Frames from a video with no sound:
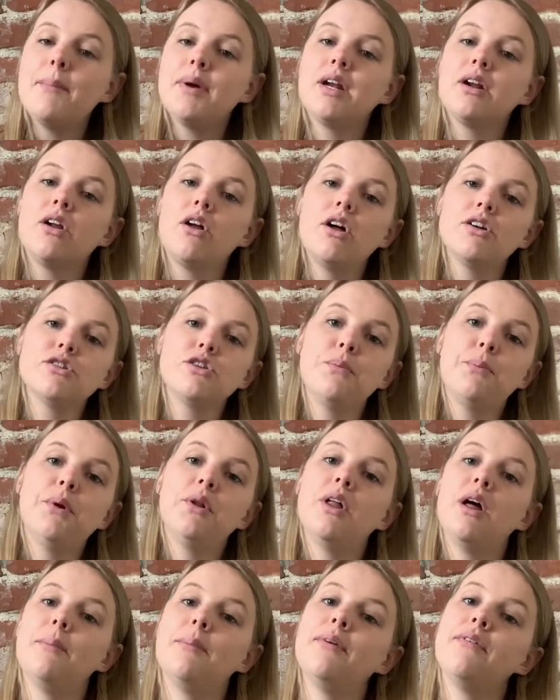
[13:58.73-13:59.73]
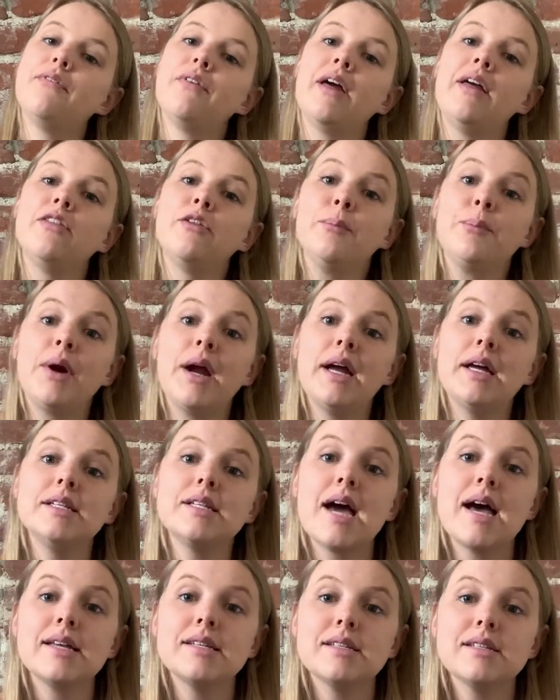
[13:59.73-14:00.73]
but it'll also pull up if like the brand
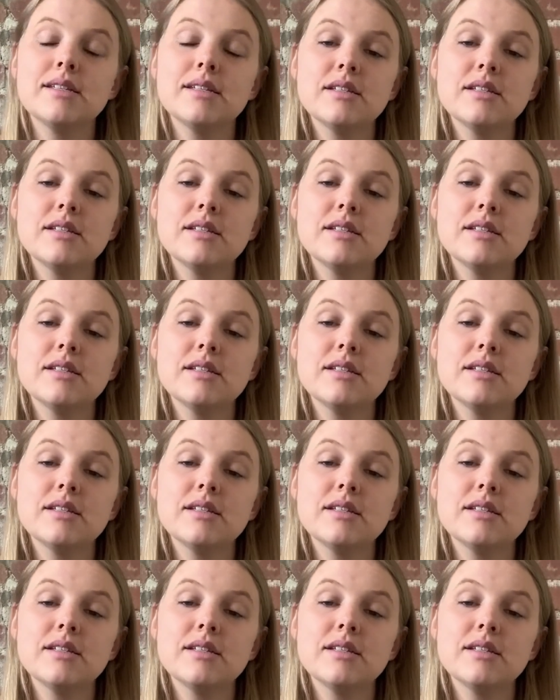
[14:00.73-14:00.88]
has